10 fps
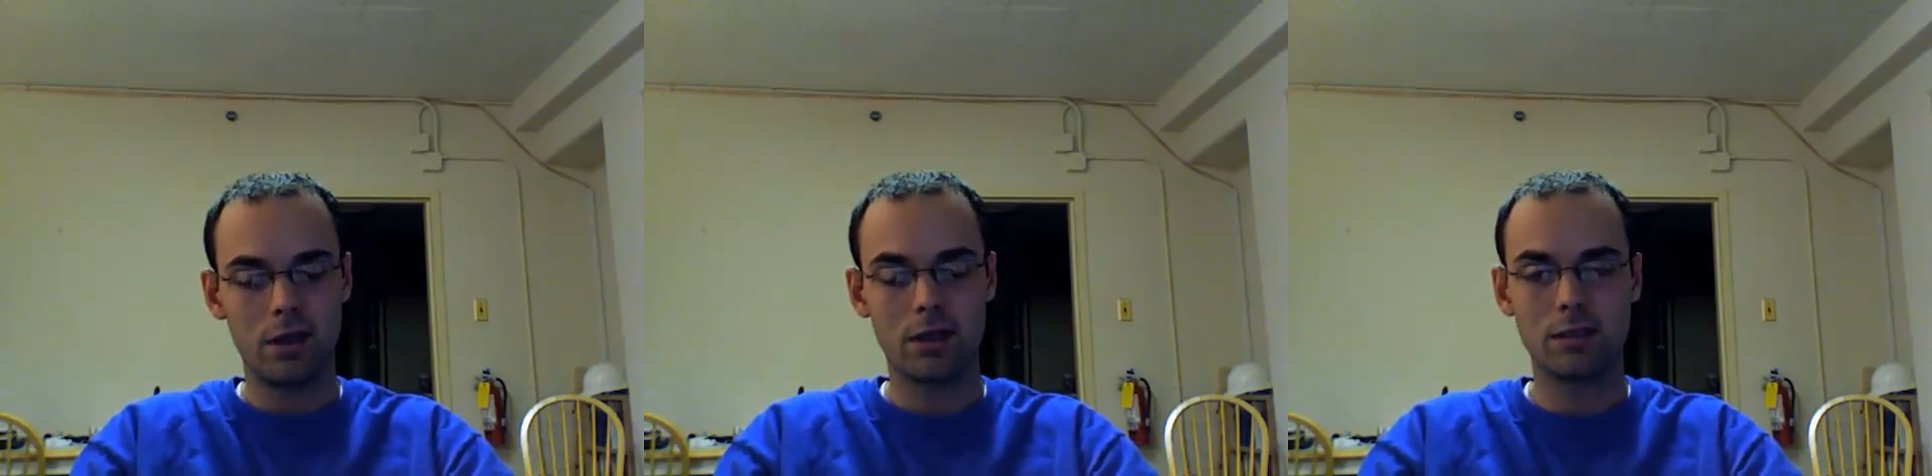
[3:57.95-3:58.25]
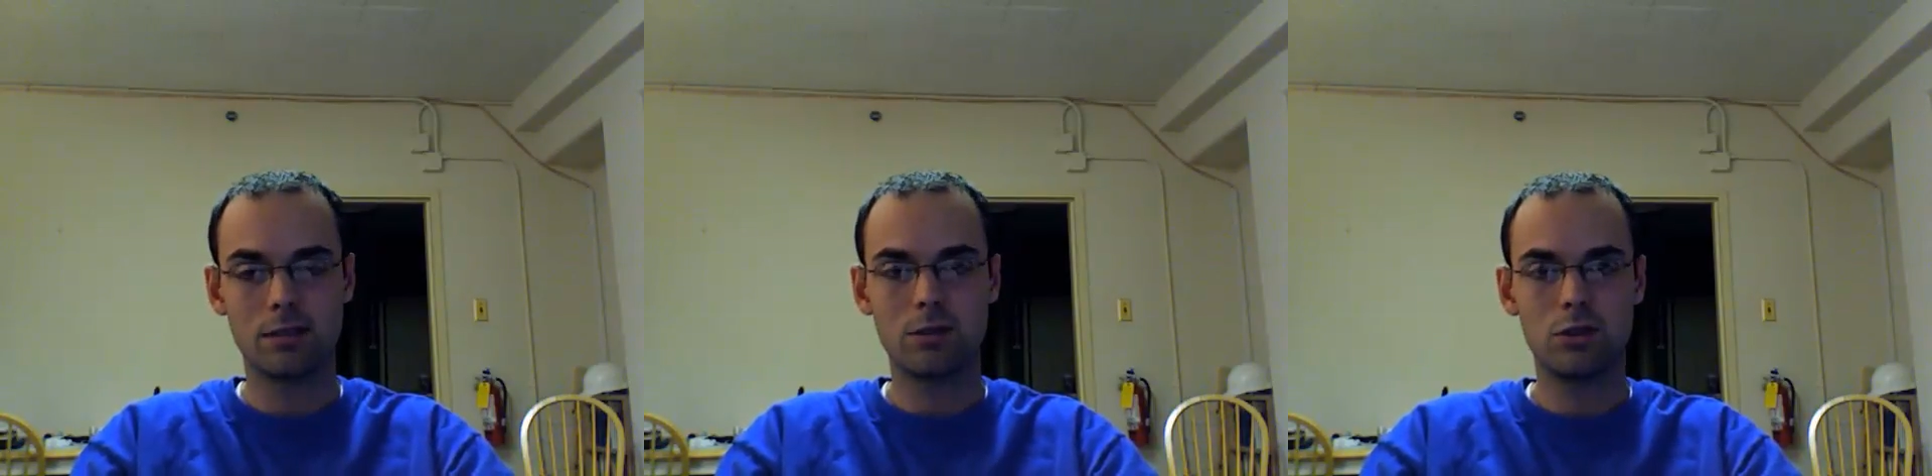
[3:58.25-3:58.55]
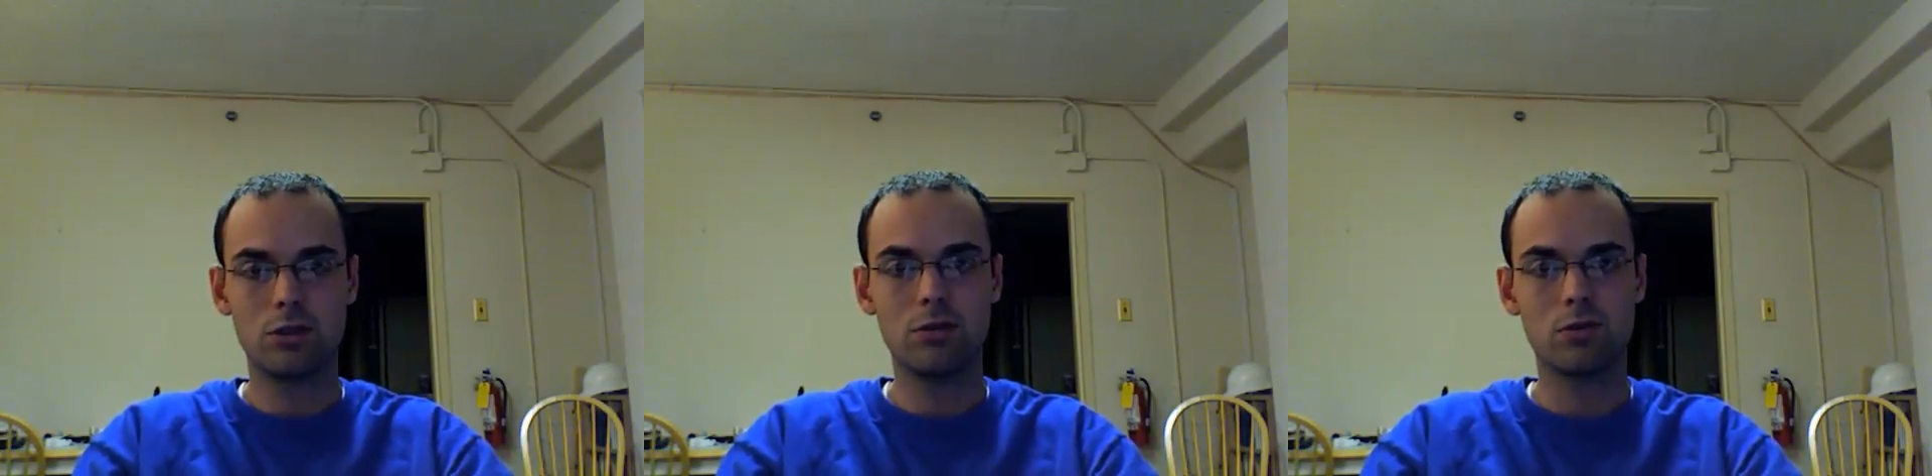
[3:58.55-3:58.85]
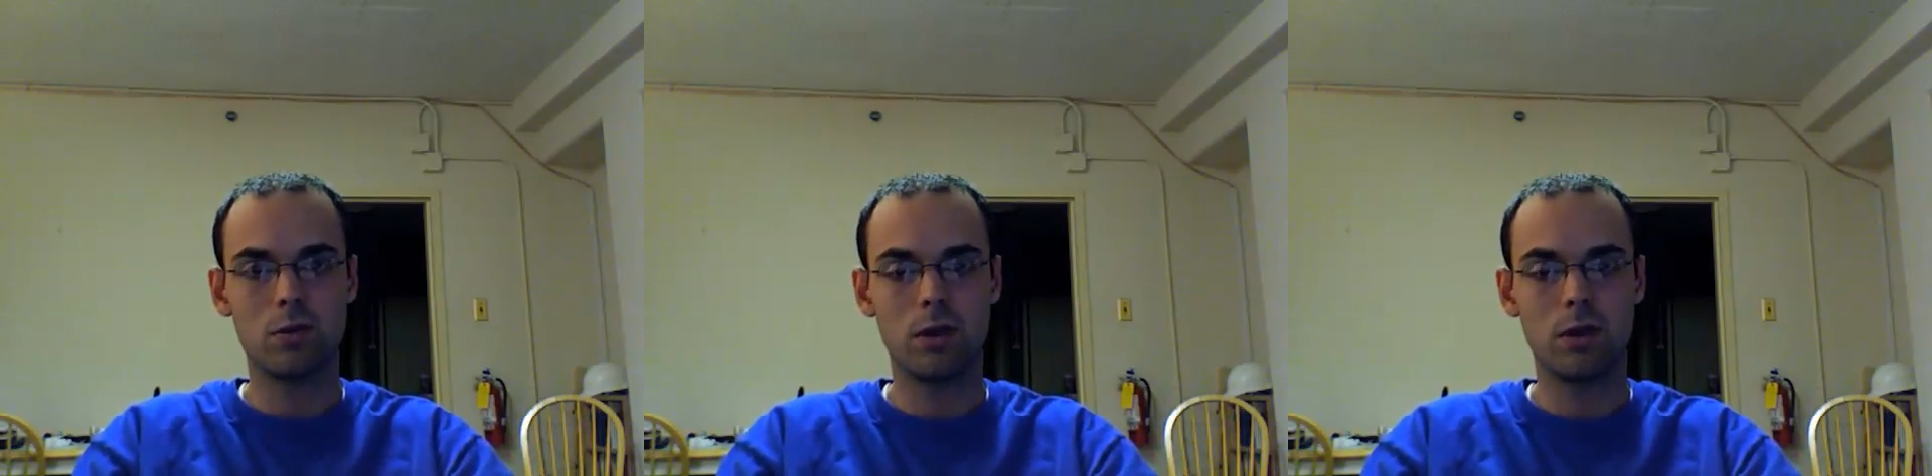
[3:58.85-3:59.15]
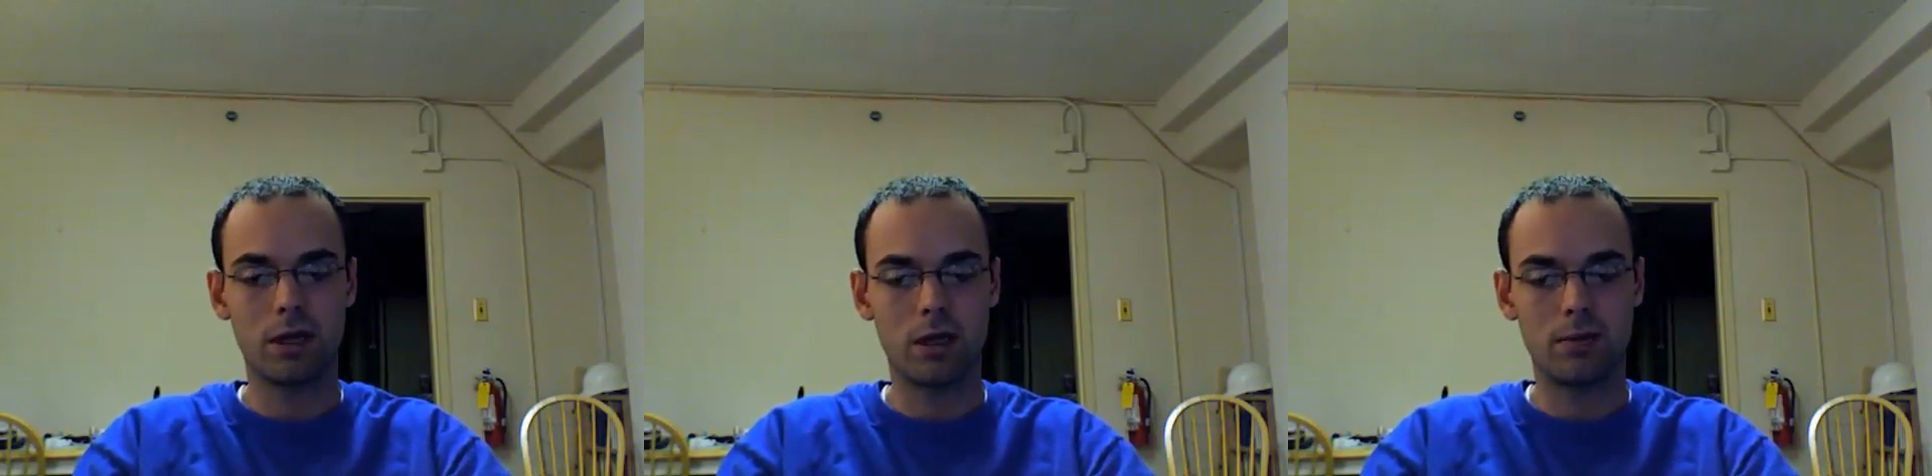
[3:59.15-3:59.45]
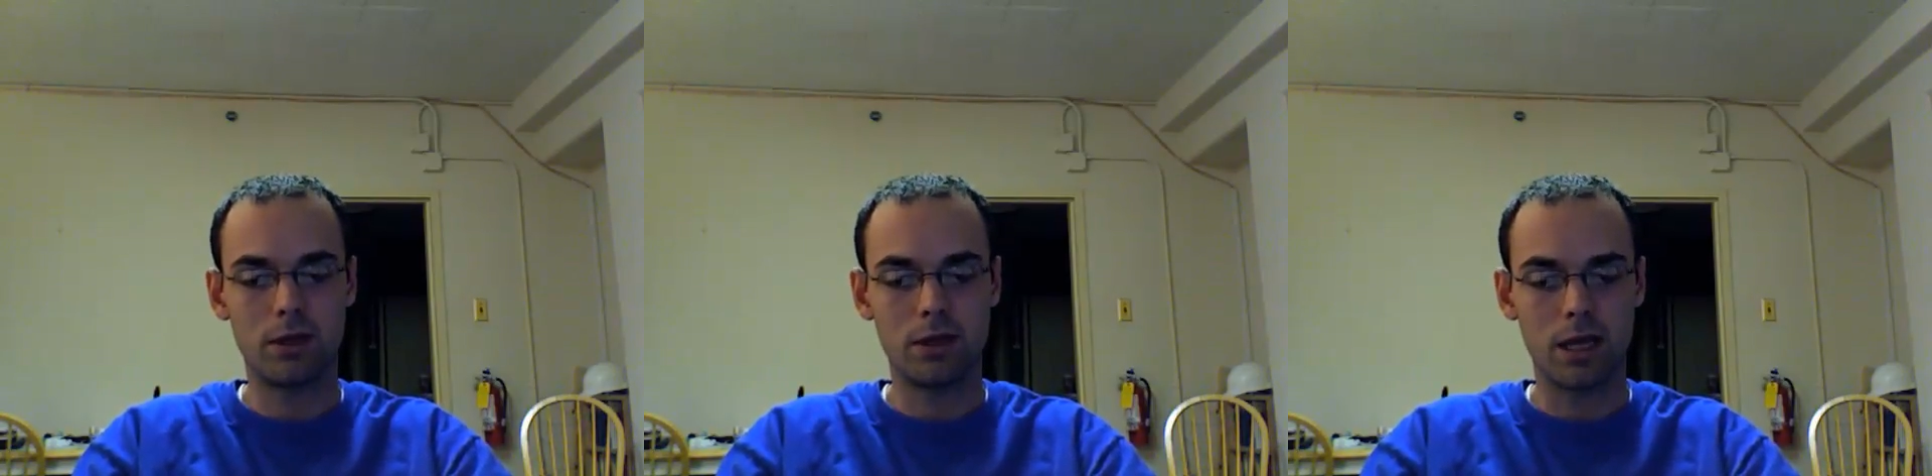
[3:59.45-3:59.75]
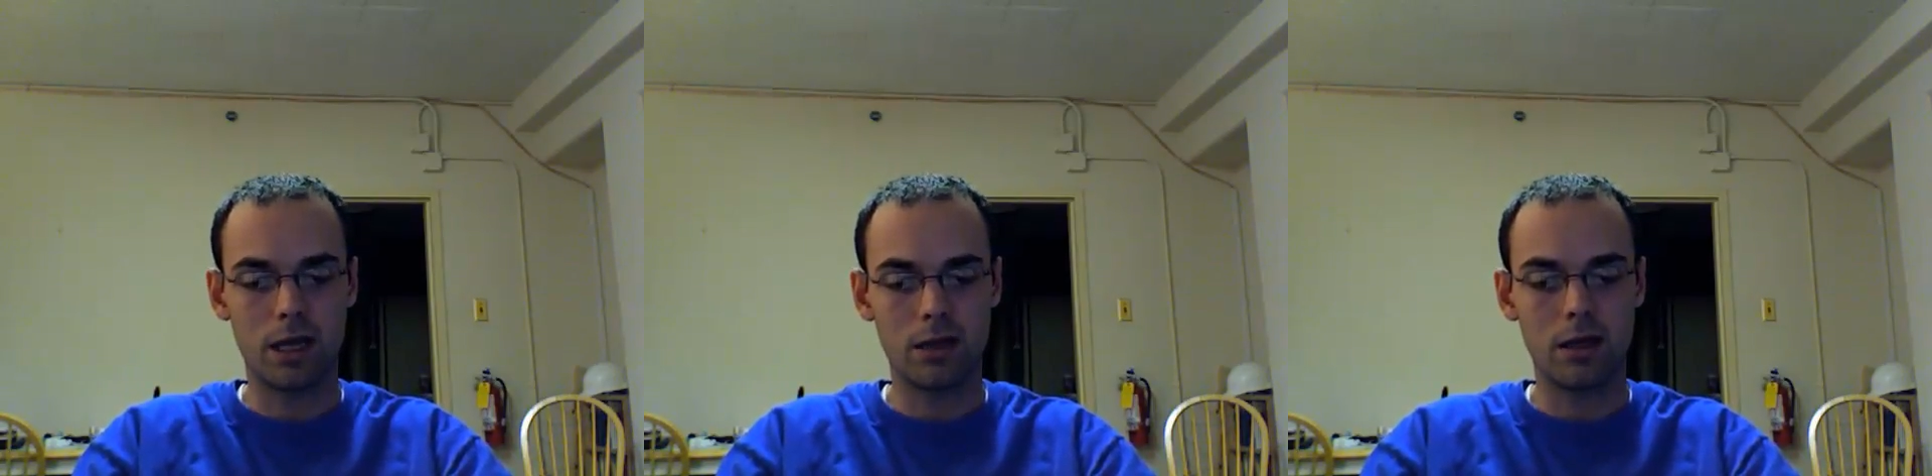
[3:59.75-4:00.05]
because students really pick up on
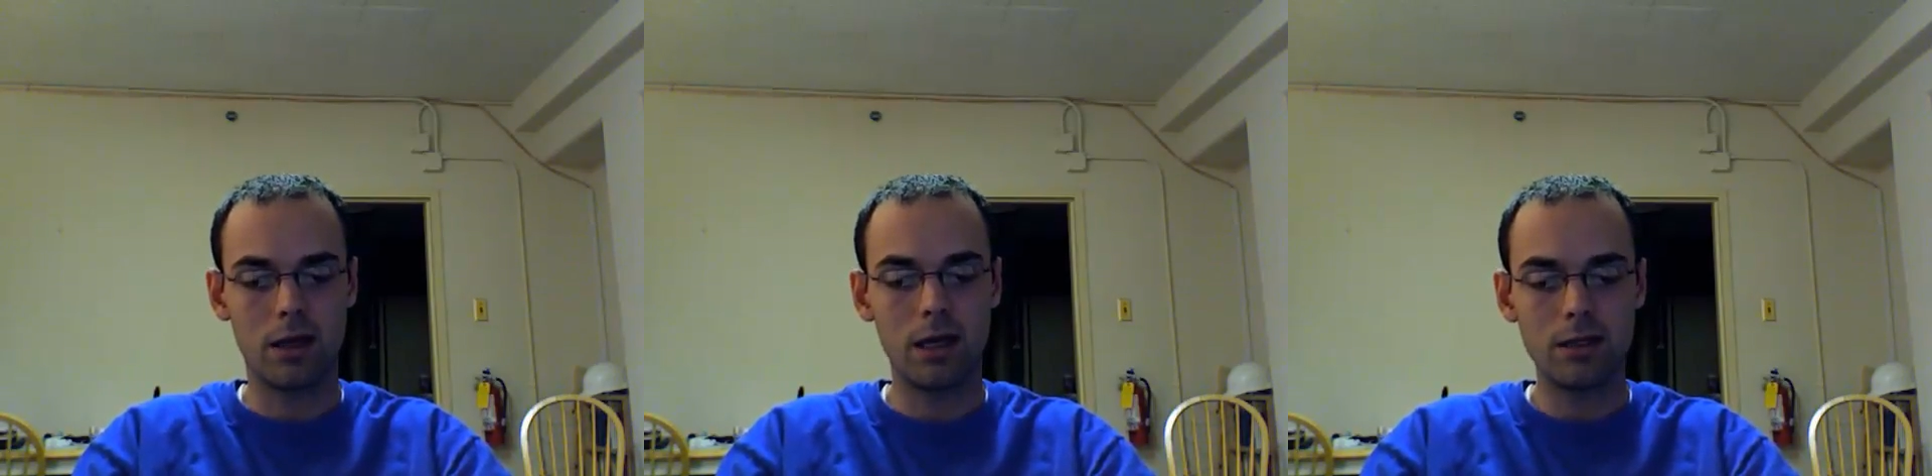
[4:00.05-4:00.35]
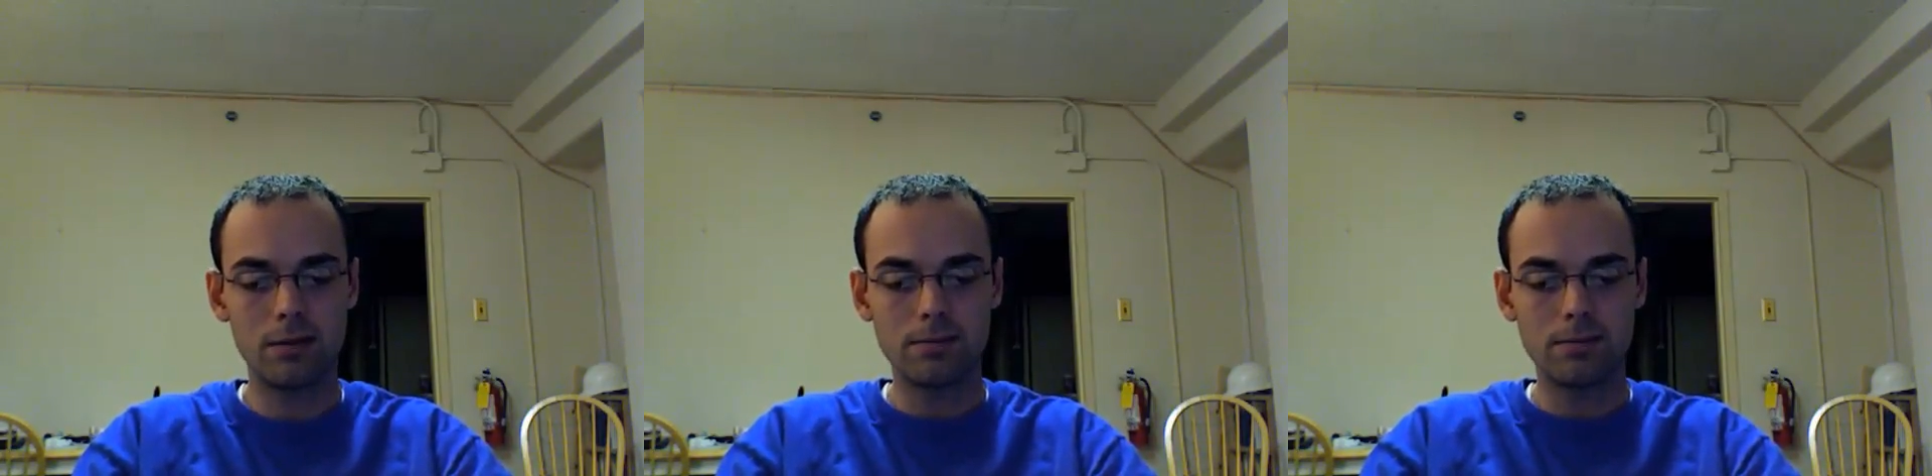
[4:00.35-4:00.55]
that a lot.